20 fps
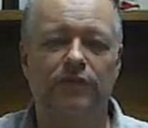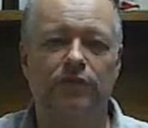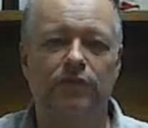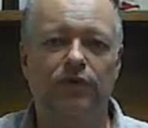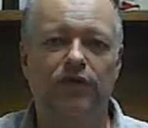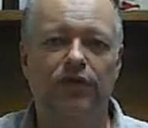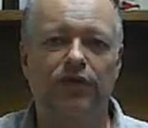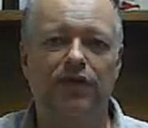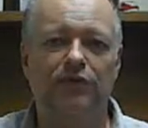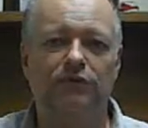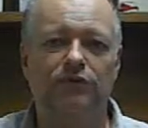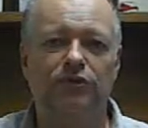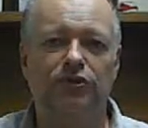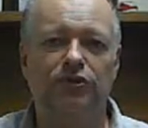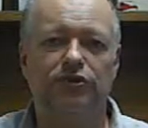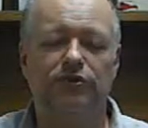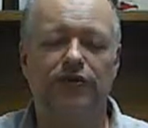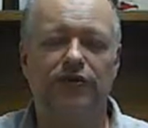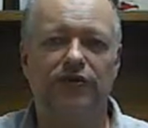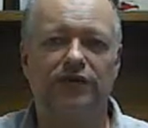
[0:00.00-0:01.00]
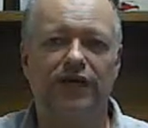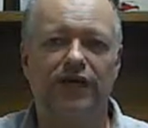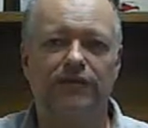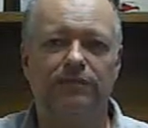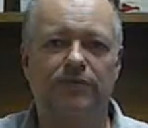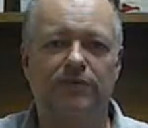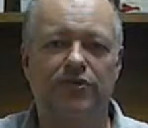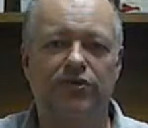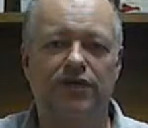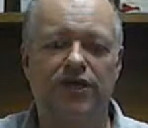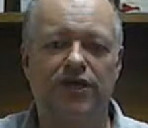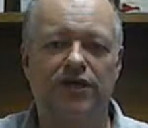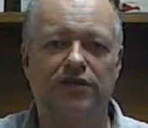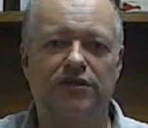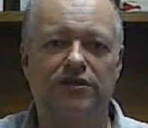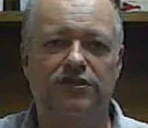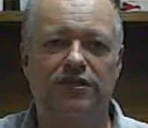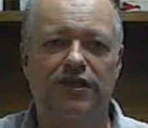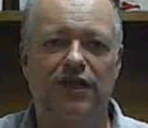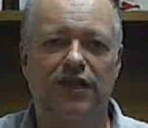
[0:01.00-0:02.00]
when it comes to the type of
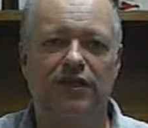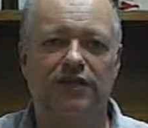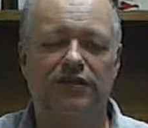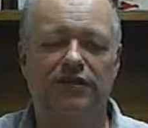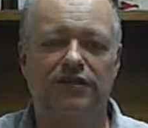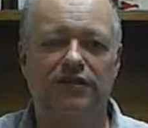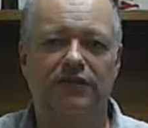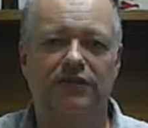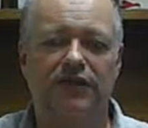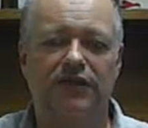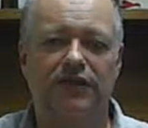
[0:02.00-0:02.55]
change that